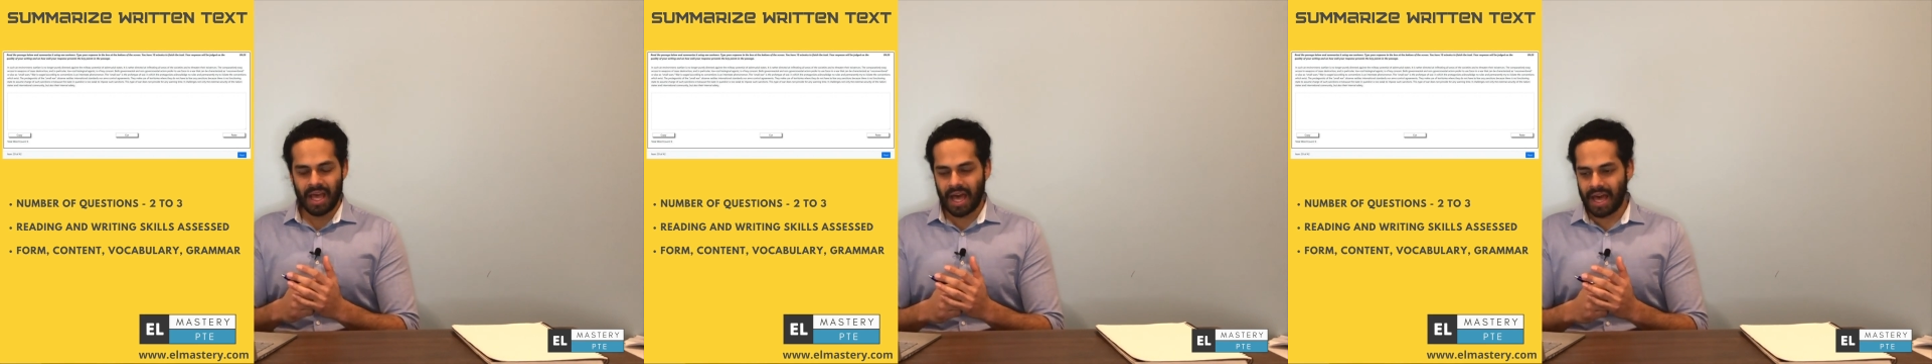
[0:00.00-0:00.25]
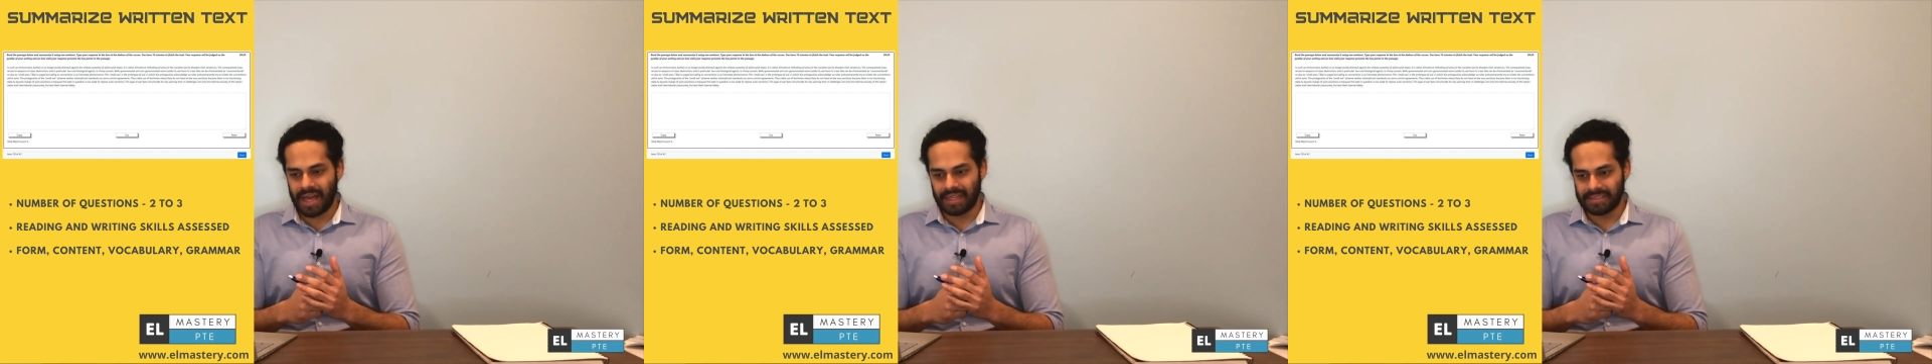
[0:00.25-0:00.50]

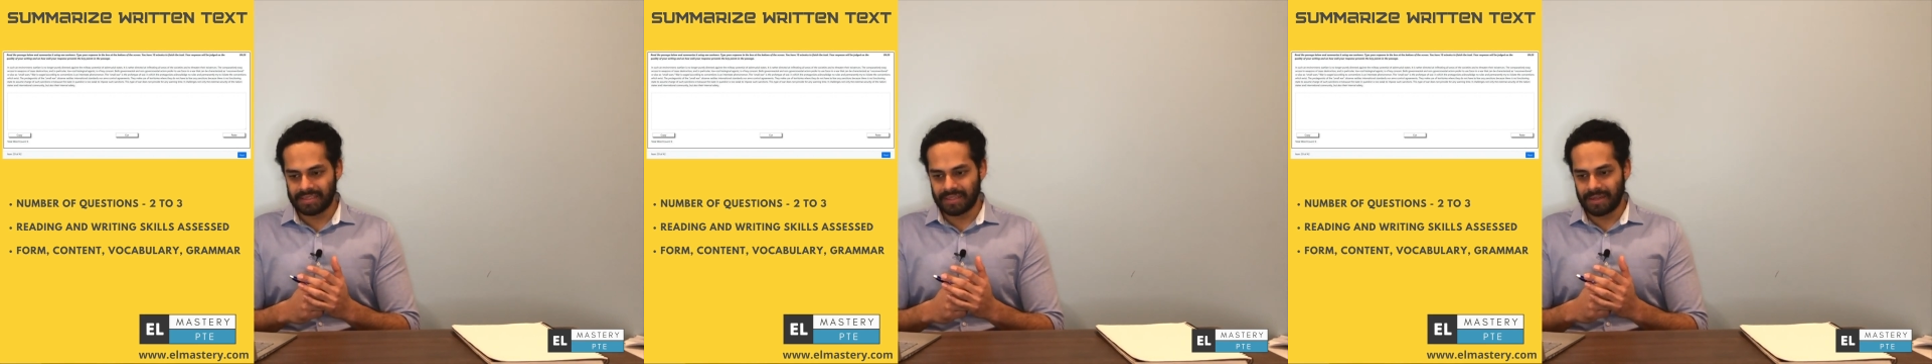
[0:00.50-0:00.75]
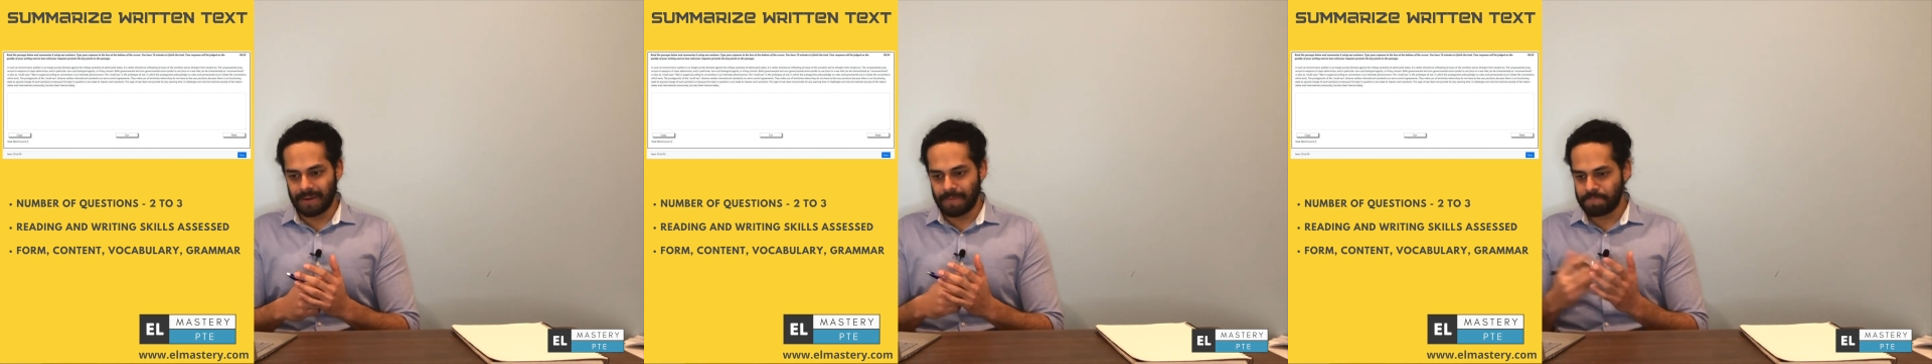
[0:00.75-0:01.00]
And
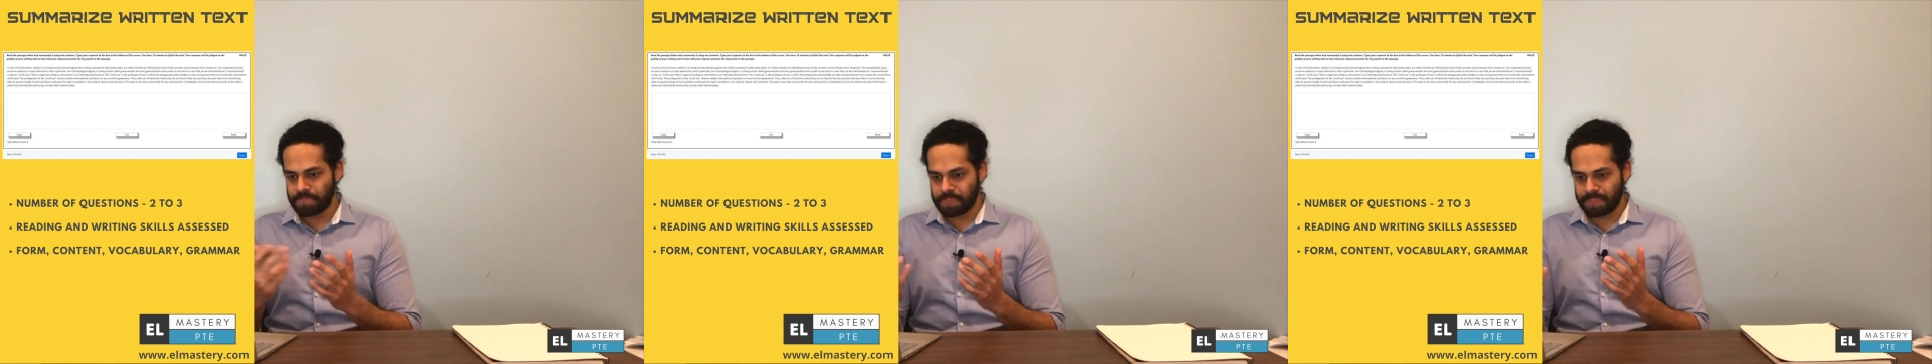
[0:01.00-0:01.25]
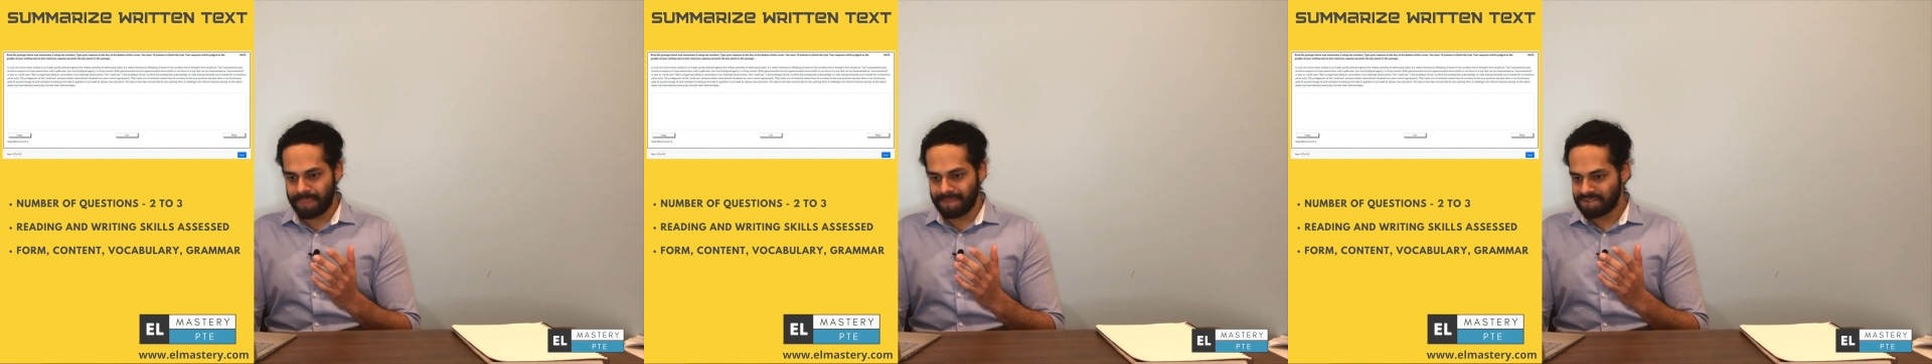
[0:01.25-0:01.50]
2
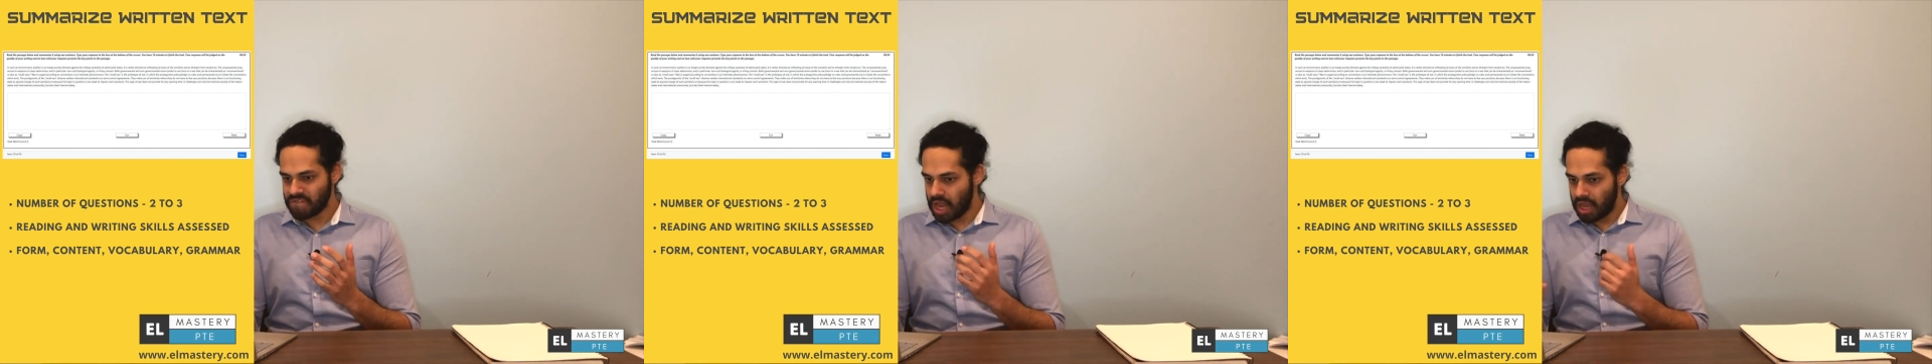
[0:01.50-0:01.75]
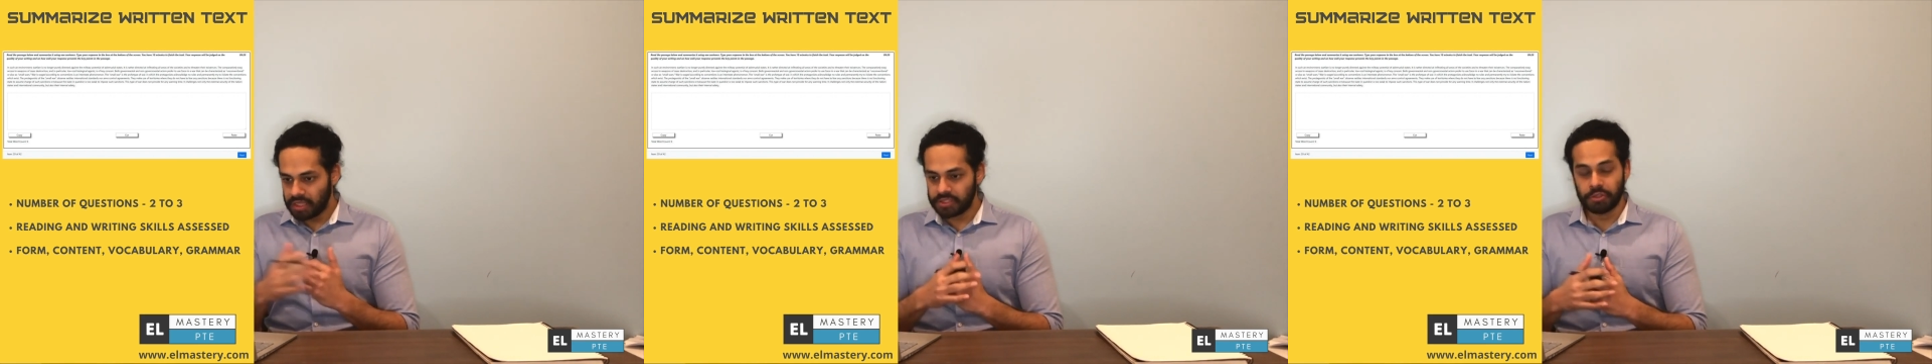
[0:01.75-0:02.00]

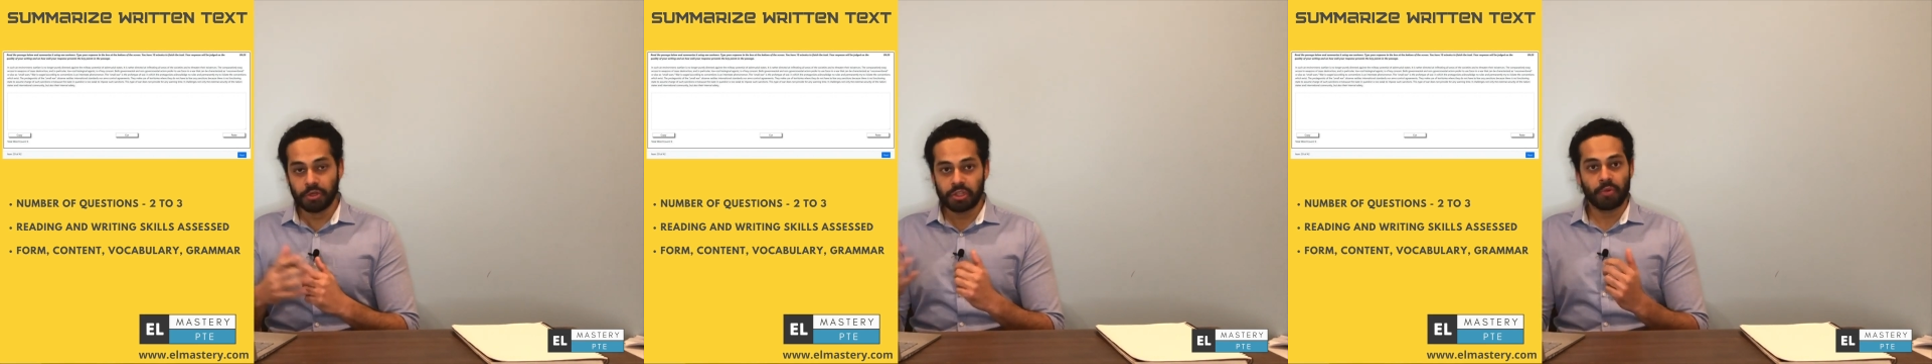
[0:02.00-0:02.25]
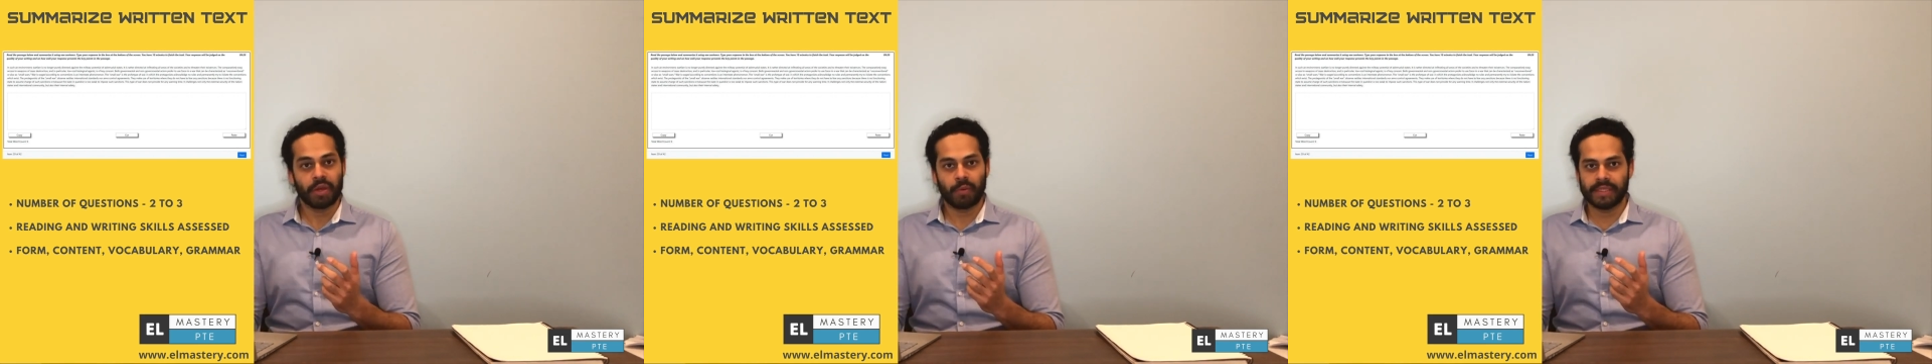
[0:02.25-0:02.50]
to
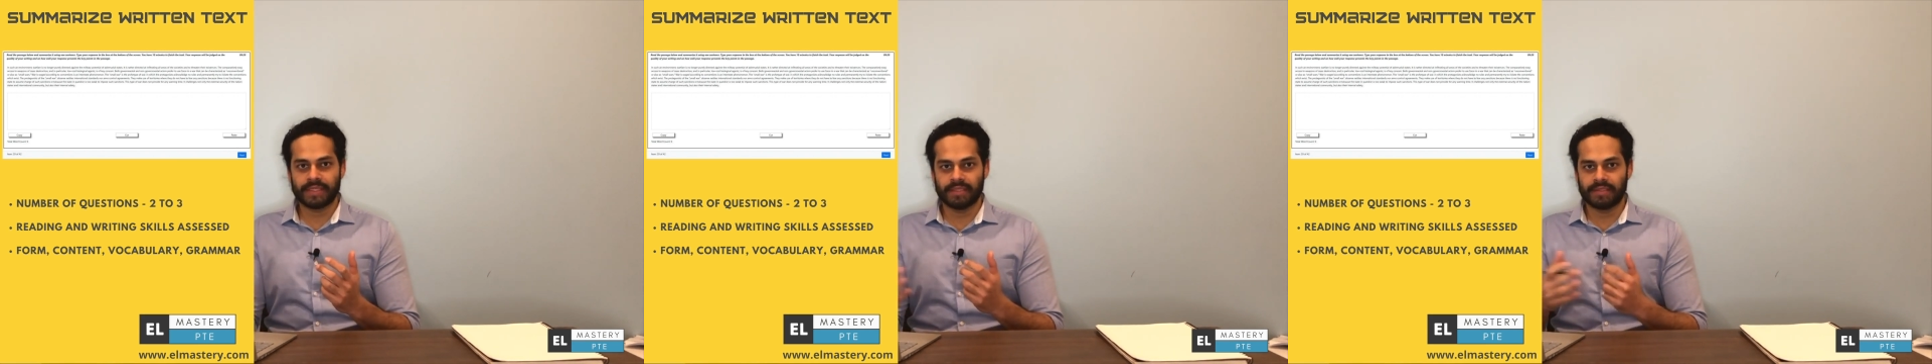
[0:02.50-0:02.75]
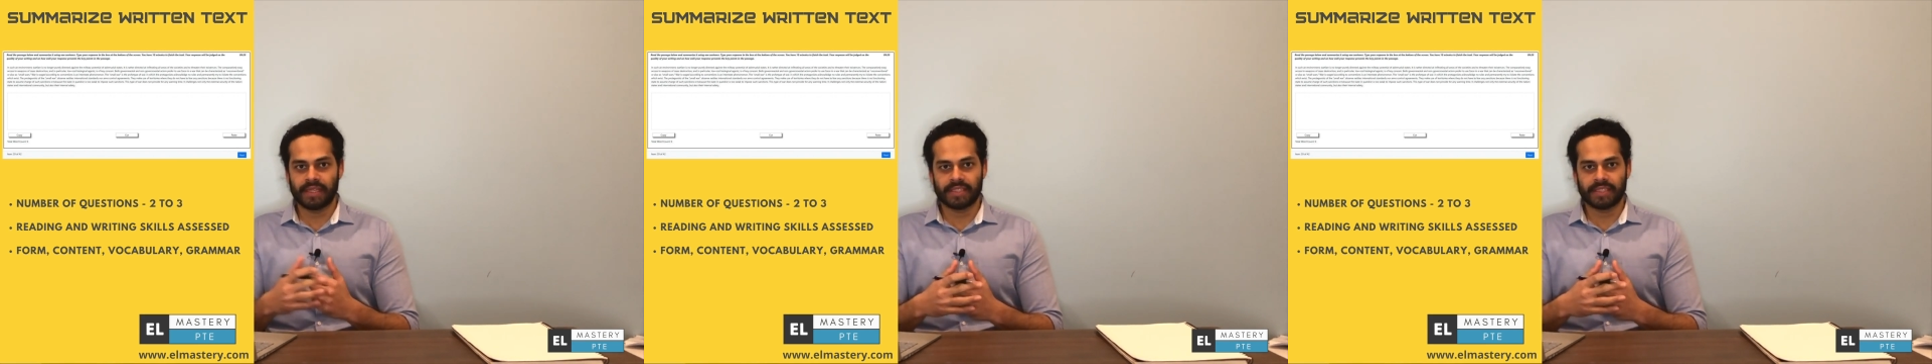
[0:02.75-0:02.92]
3 questions,